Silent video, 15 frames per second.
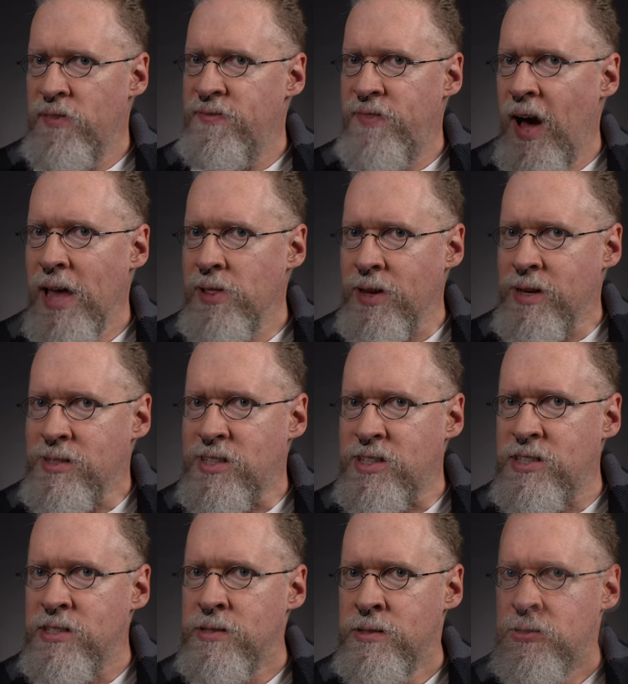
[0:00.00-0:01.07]
the
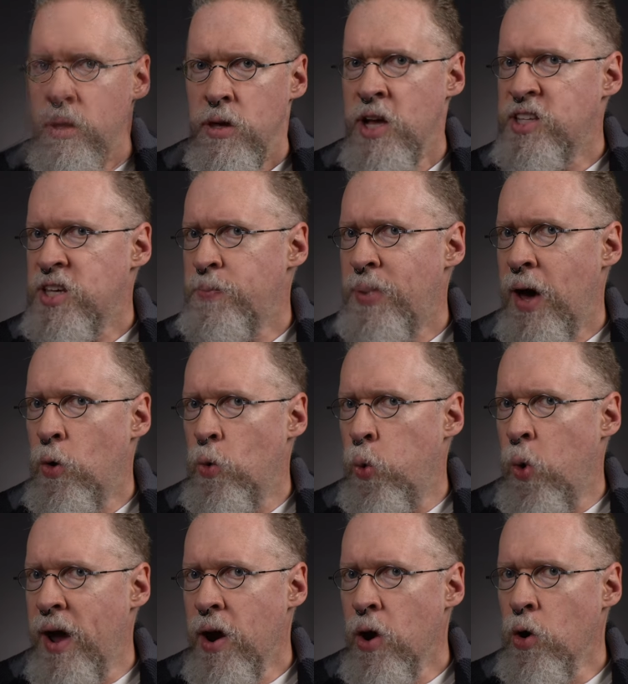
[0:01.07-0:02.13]
violence, it's about
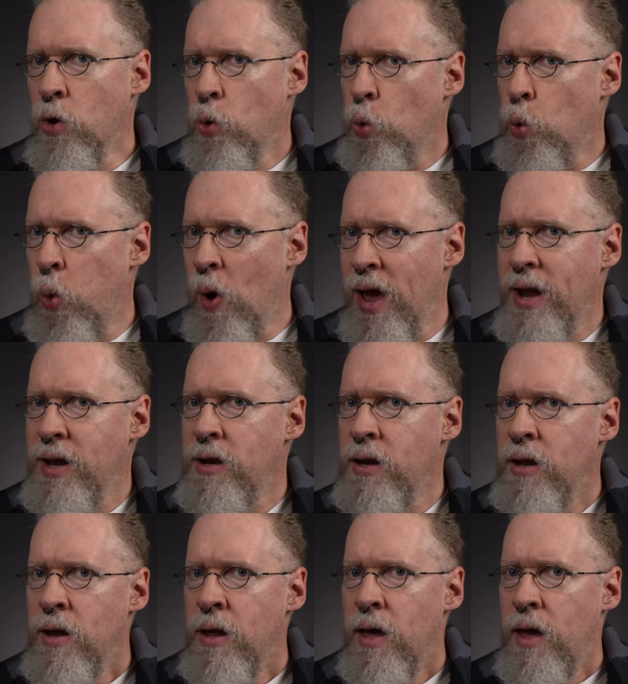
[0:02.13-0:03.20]
where,
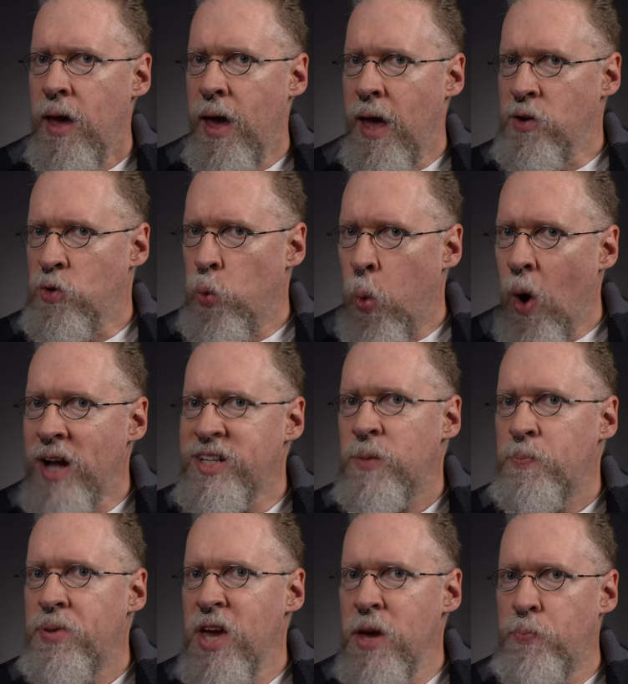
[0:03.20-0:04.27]
when, and what
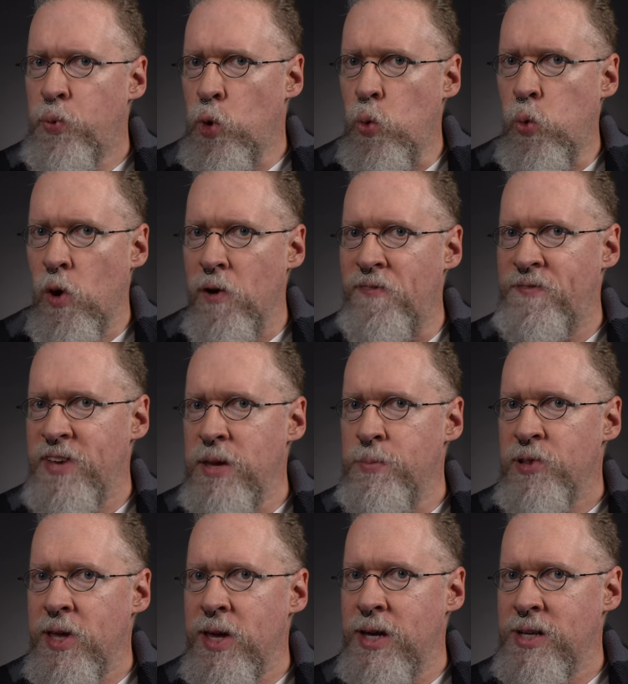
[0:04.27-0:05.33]
people were
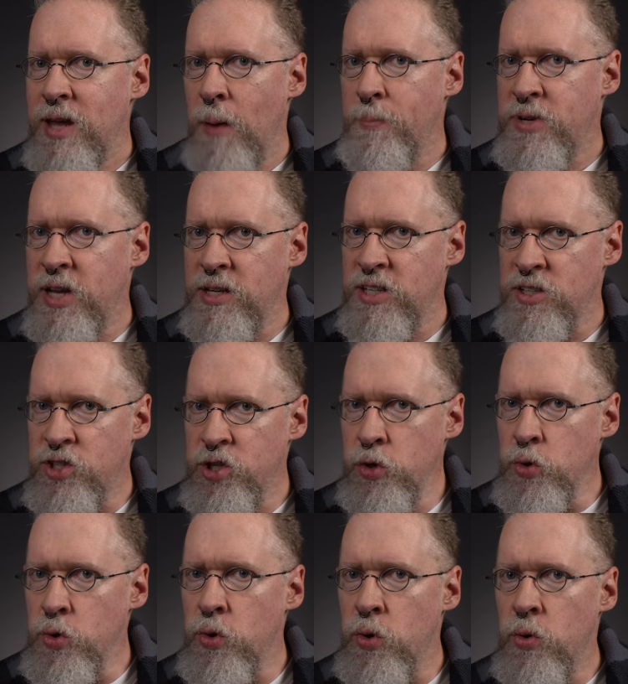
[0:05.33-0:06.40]
feebly attempting to
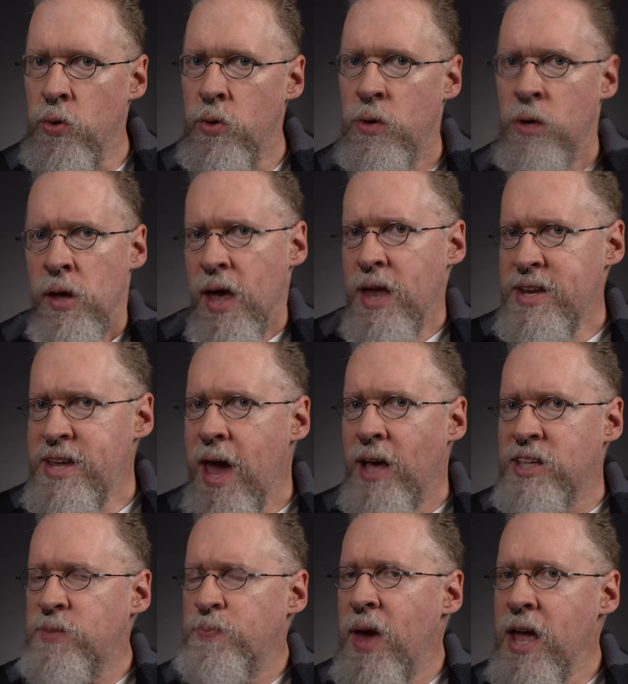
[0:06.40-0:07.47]
do. And
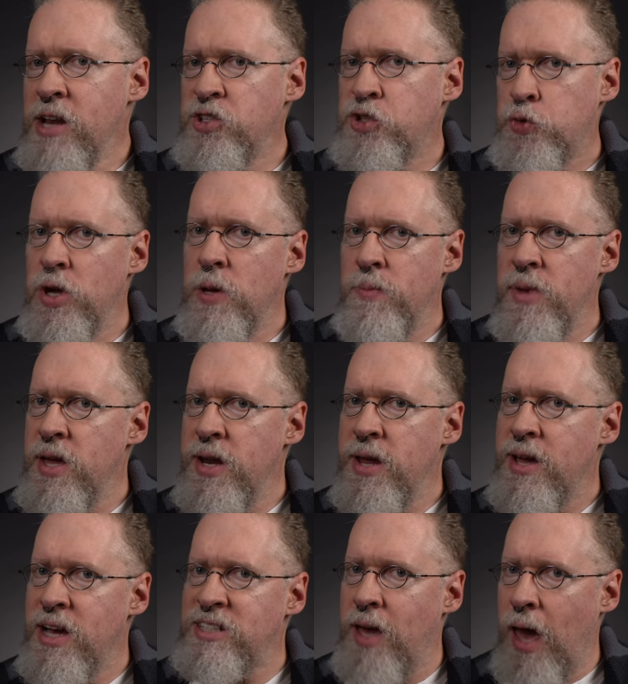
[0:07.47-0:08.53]
yes, mainstream
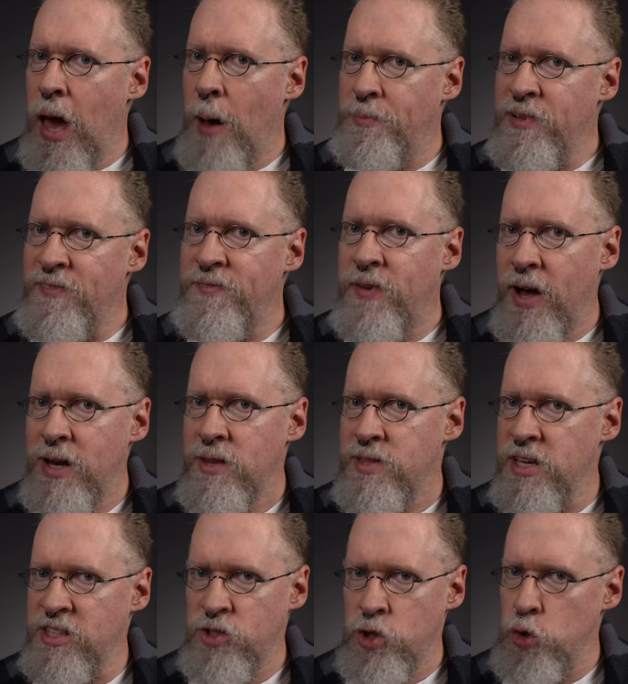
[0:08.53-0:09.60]
media has amplified
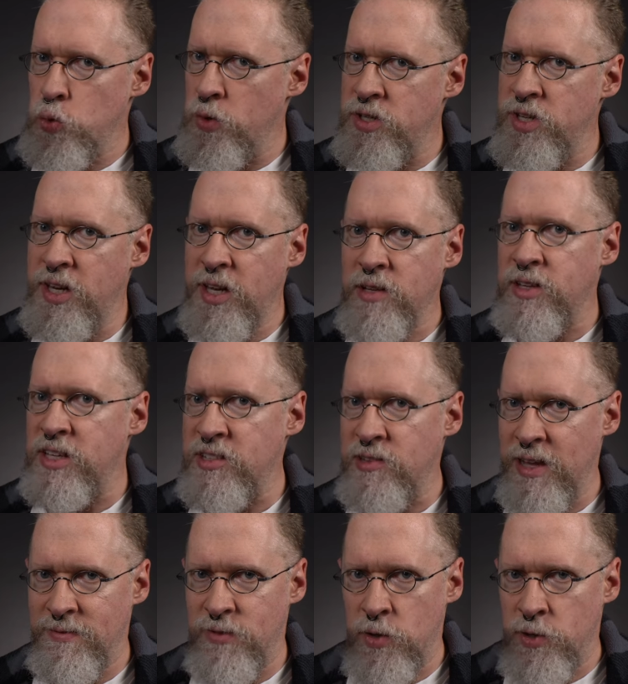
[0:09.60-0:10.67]
this to ridiculous
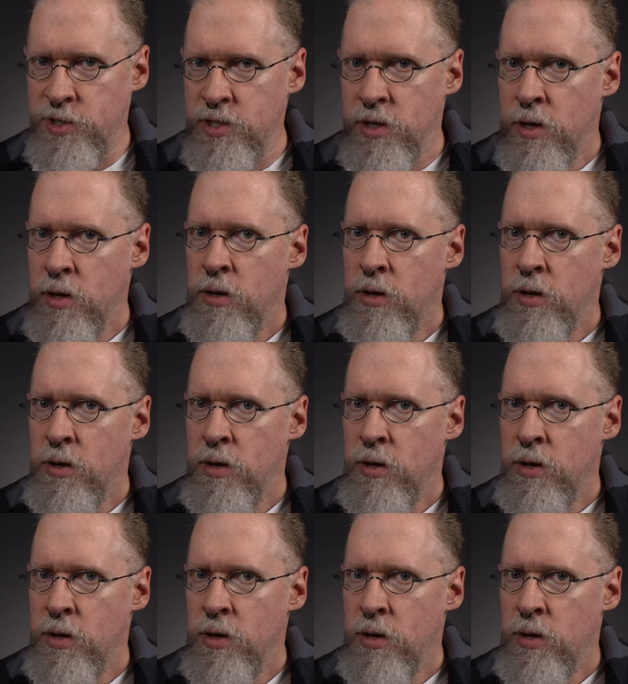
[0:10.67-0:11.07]
levels.